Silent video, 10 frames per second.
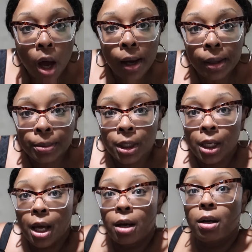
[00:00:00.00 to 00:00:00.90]
up
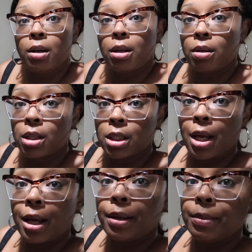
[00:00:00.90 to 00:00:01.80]
tonight. Oh, hold on, because
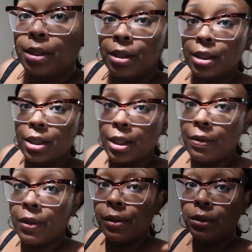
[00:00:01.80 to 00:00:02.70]
I am in this T
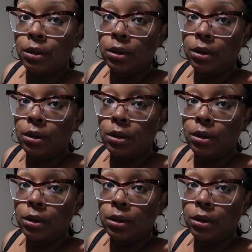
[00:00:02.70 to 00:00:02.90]
V.